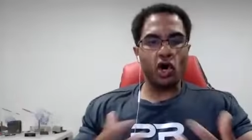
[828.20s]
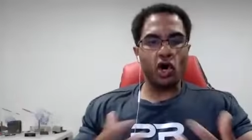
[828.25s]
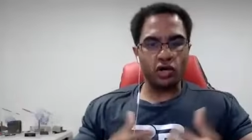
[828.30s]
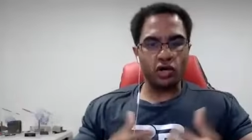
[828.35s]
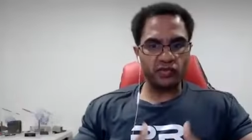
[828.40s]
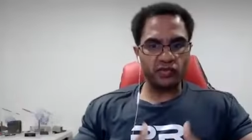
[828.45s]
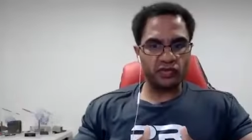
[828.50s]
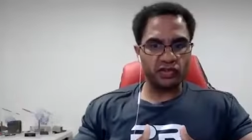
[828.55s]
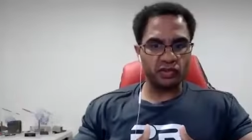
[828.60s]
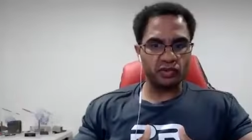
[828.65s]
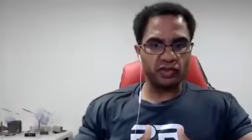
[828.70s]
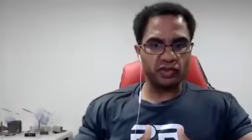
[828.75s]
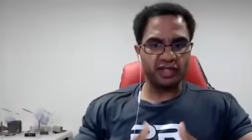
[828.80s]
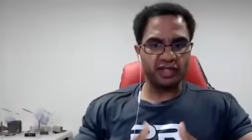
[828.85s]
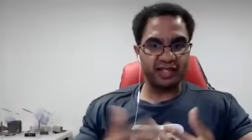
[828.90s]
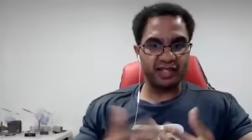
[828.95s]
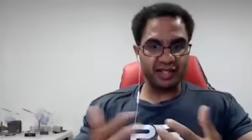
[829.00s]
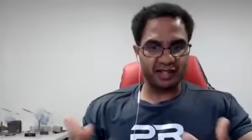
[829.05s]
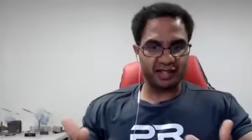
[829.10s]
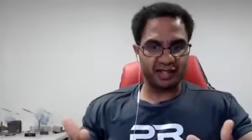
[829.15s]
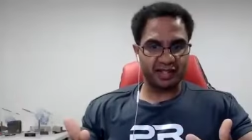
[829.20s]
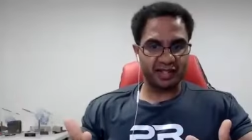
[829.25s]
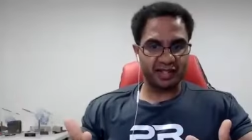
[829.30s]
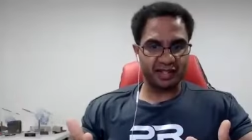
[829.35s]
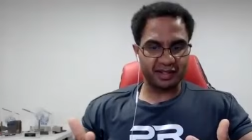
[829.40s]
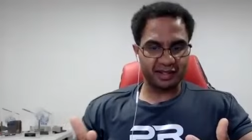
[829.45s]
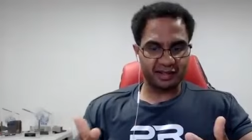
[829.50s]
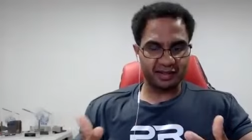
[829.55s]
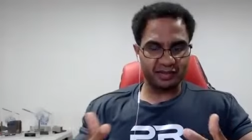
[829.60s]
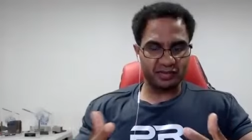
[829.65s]
it hard for you to
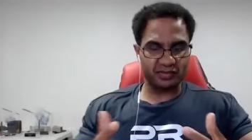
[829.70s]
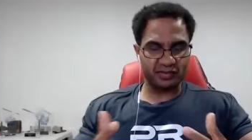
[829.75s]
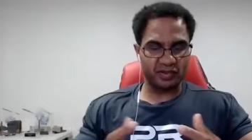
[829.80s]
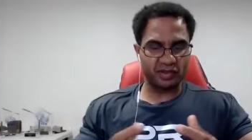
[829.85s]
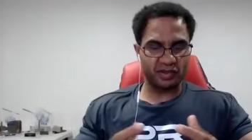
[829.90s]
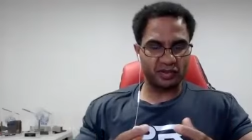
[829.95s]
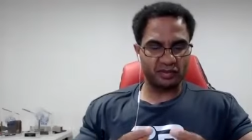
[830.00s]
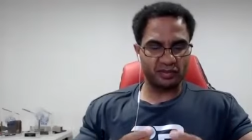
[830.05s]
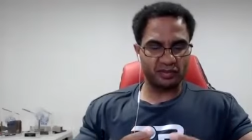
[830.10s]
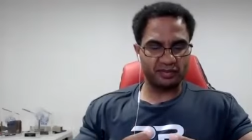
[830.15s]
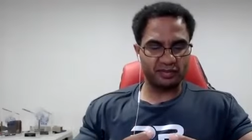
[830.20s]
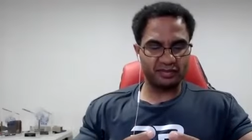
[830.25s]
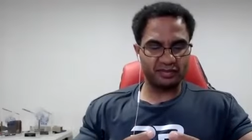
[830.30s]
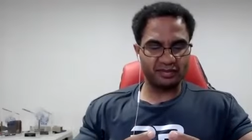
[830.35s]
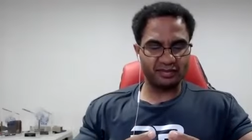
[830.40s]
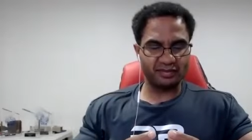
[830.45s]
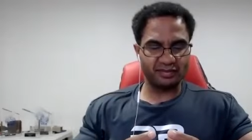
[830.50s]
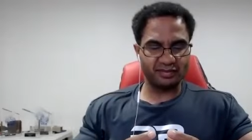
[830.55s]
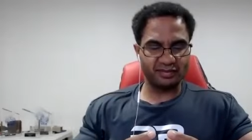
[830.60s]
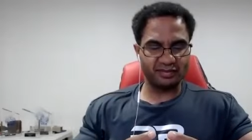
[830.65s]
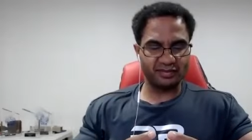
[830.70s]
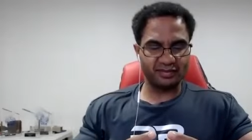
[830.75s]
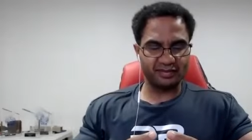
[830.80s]
disconnect from